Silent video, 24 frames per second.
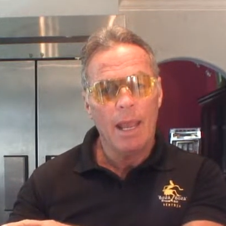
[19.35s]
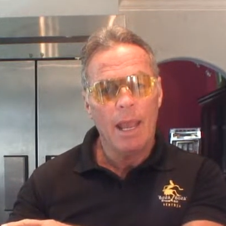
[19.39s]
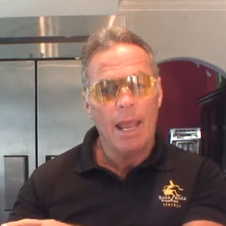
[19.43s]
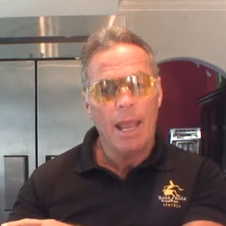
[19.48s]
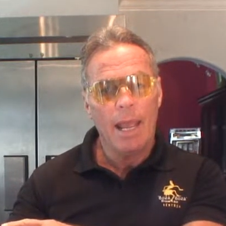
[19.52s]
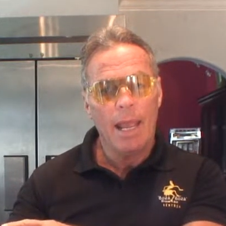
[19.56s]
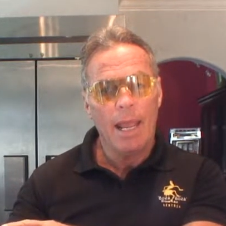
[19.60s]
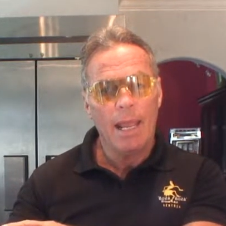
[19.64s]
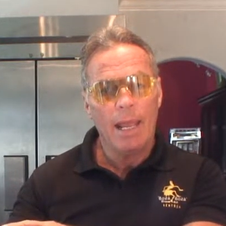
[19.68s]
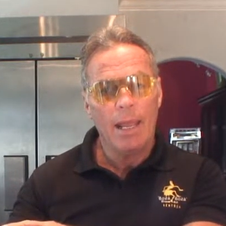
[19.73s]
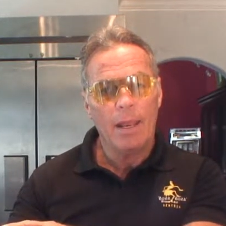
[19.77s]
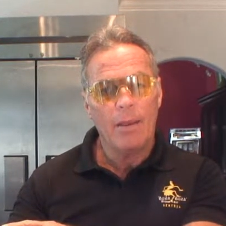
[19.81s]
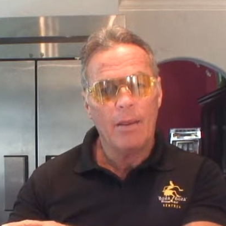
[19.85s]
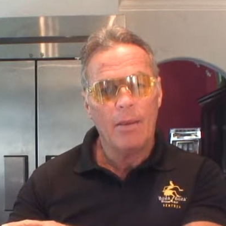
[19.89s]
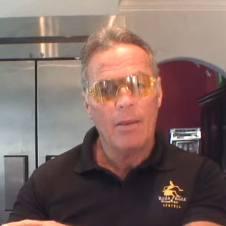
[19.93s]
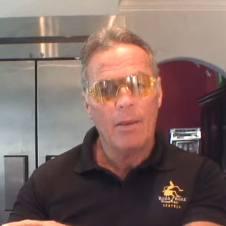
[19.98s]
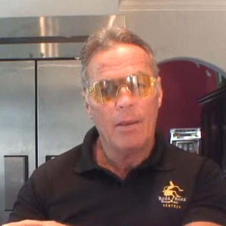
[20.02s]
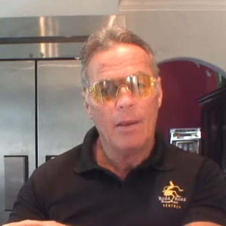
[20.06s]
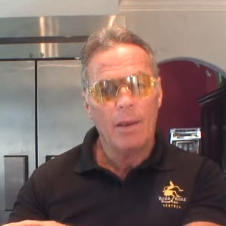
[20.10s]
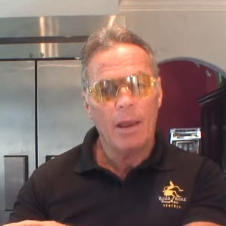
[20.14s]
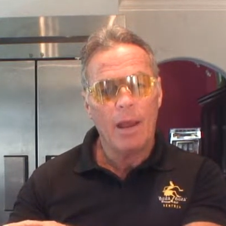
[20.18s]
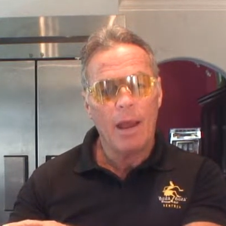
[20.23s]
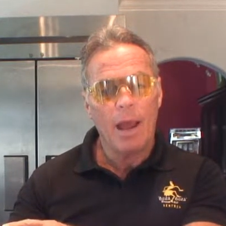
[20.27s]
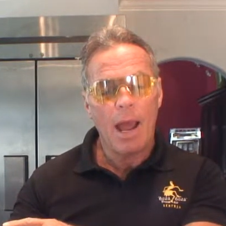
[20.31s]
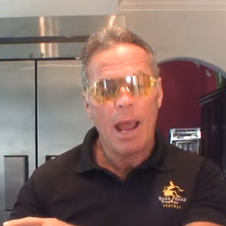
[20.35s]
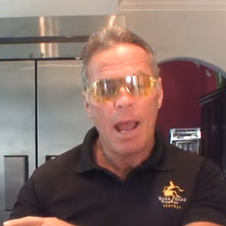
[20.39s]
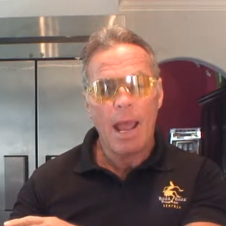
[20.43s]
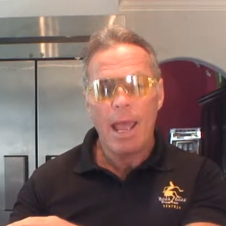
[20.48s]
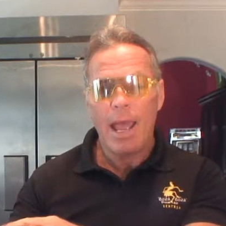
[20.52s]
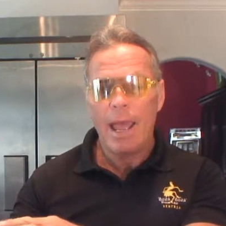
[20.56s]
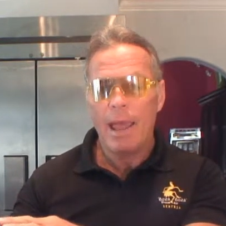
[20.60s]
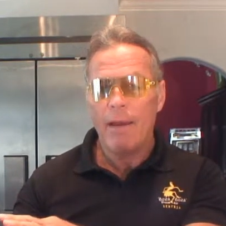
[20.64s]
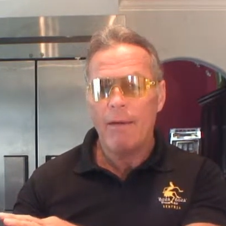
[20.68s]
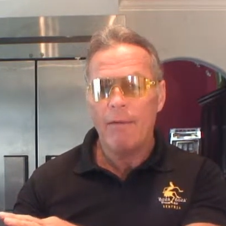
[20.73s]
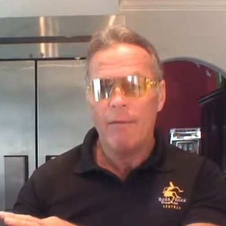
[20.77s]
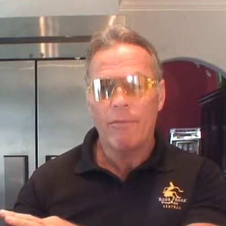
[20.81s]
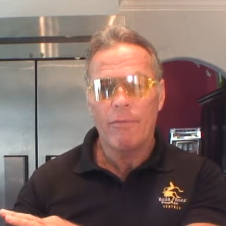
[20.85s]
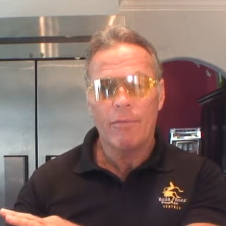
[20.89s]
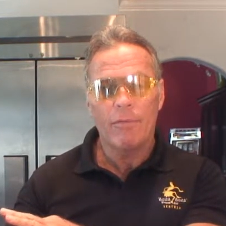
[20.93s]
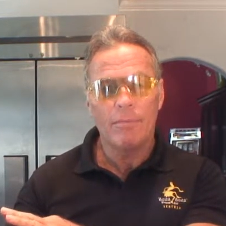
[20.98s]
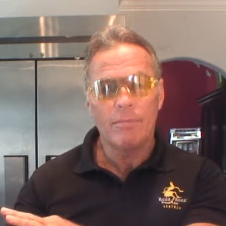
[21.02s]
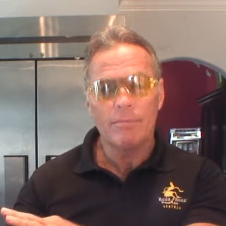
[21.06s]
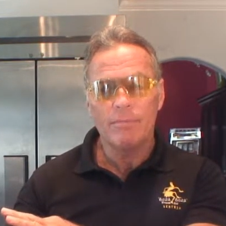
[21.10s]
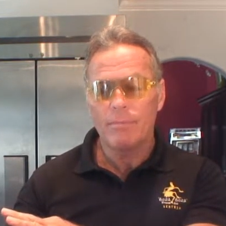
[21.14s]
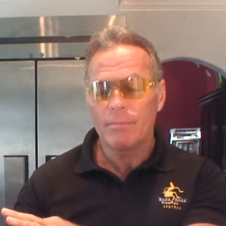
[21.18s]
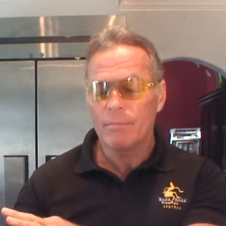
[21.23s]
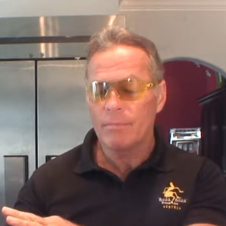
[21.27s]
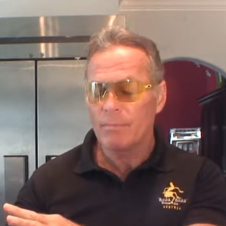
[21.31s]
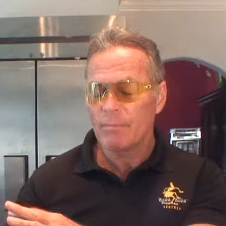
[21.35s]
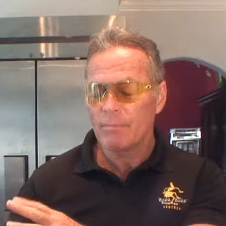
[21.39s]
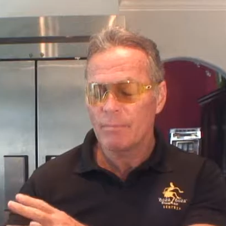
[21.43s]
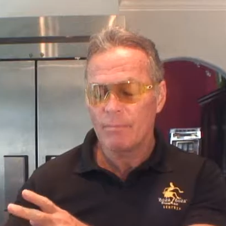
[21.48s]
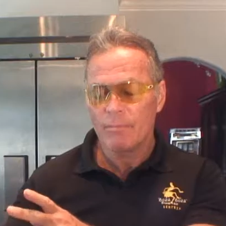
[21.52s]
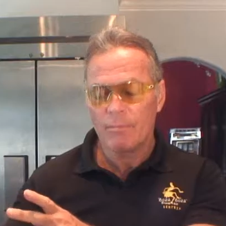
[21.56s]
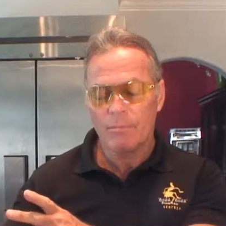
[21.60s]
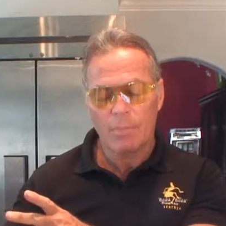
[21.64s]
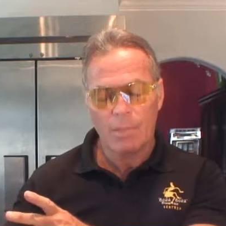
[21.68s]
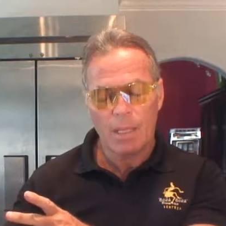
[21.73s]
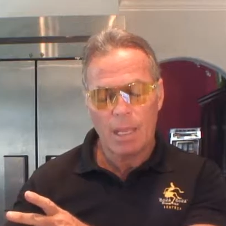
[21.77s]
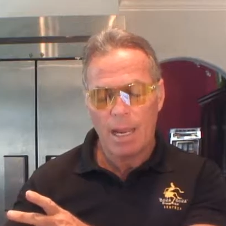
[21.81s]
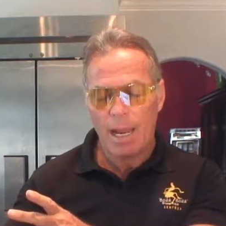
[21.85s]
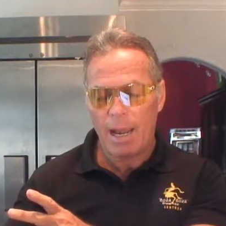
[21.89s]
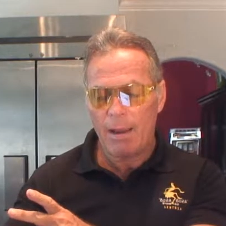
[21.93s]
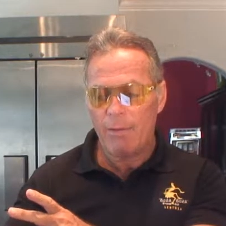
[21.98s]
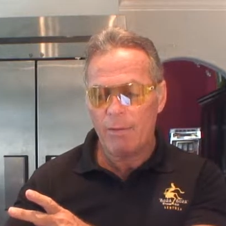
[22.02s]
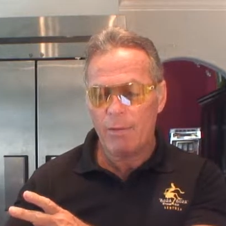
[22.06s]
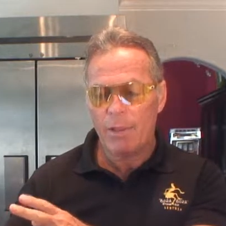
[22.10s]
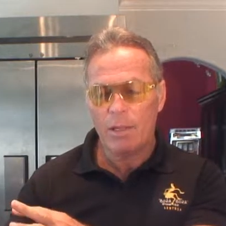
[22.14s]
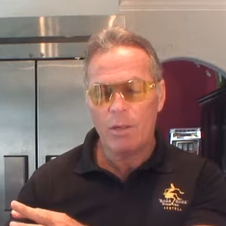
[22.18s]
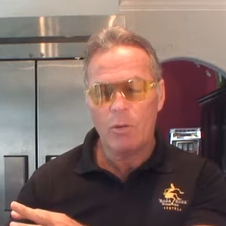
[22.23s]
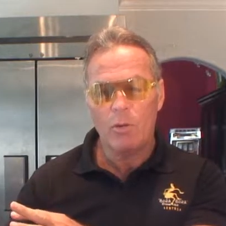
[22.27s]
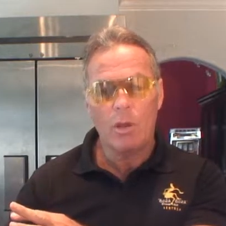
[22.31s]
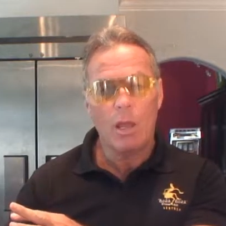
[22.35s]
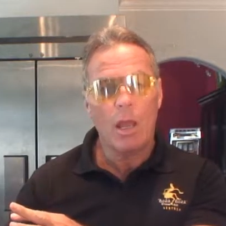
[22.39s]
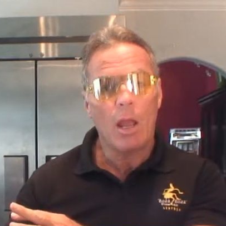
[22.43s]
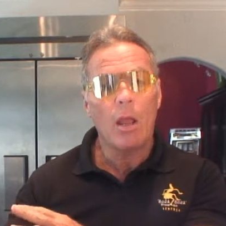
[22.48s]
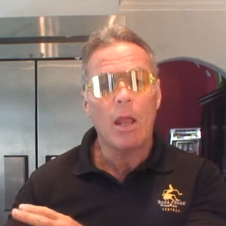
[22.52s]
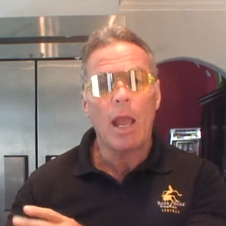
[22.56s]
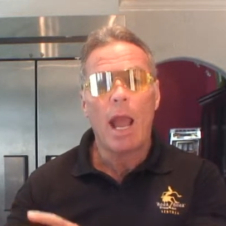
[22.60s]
And I have everything.